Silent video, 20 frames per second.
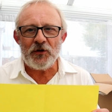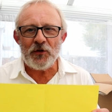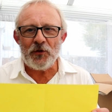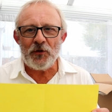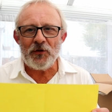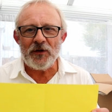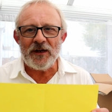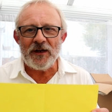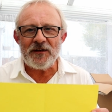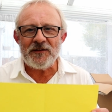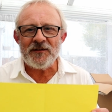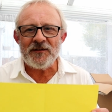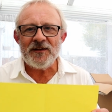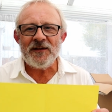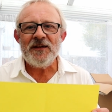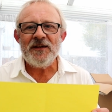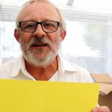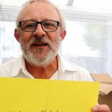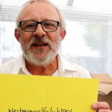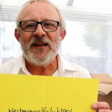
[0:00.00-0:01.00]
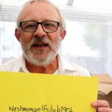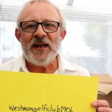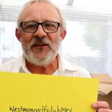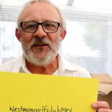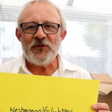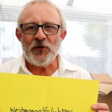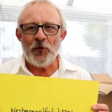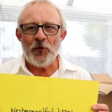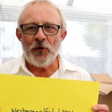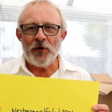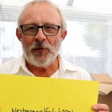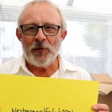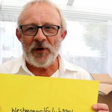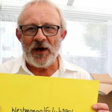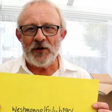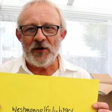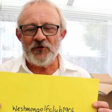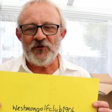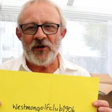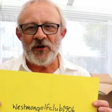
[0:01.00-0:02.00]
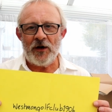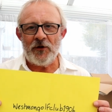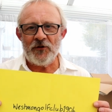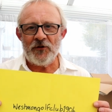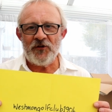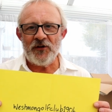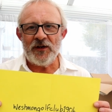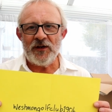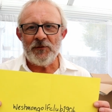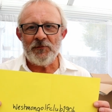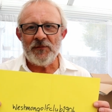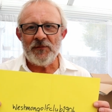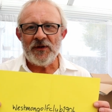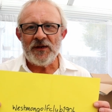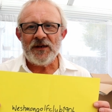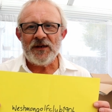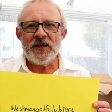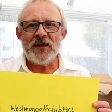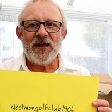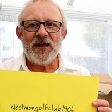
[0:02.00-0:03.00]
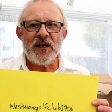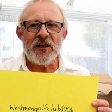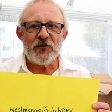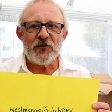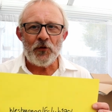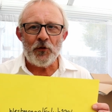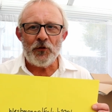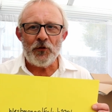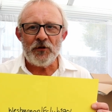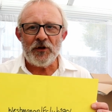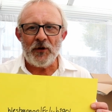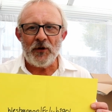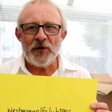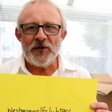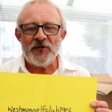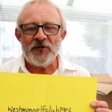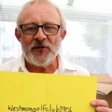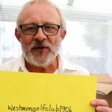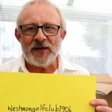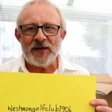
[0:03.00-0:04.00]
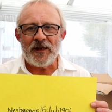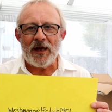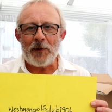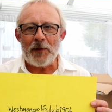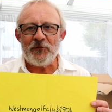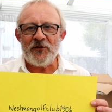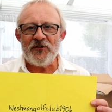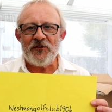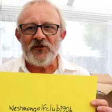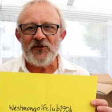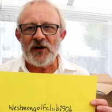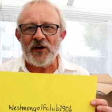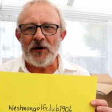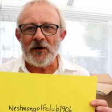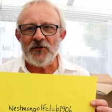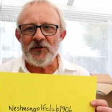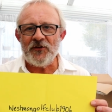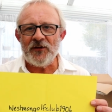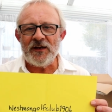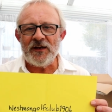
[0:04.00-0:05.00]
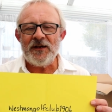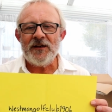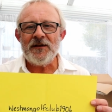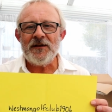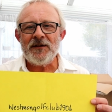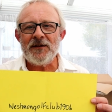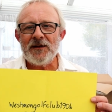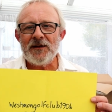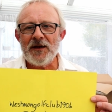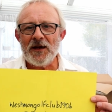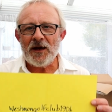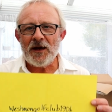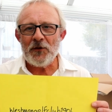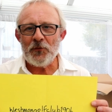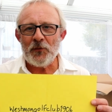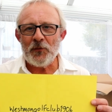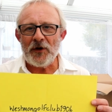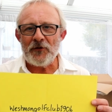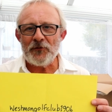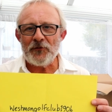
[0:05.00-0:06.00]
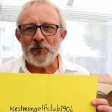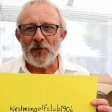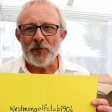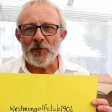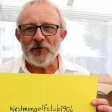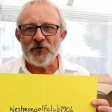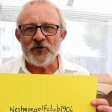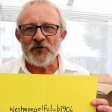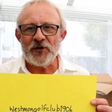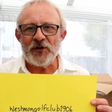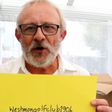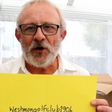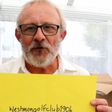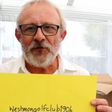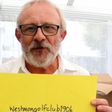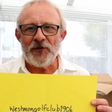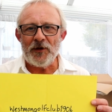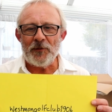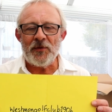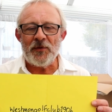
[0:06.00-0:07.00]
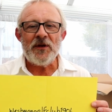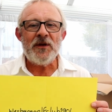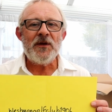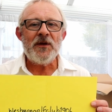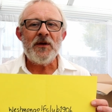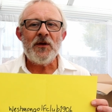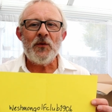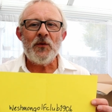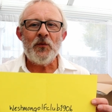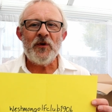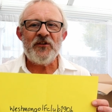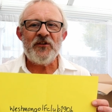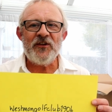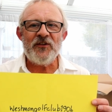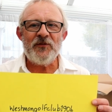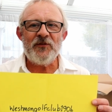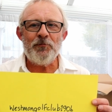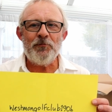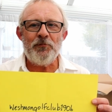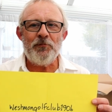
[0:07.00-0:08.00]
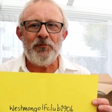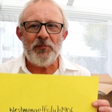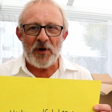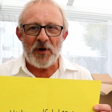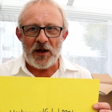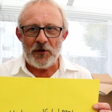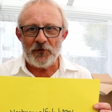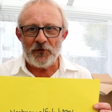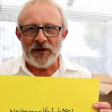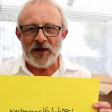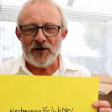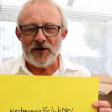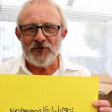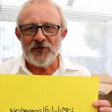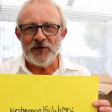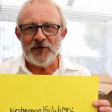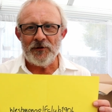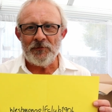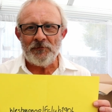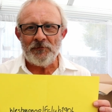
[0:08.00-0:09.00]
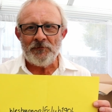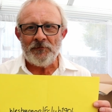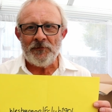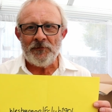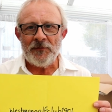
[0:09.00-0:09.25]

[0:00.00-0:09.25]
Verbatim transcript: to call it, is all about charity. It's all going to the captain's charity at West Monmouthshire Golf Club, which is bowel cancer.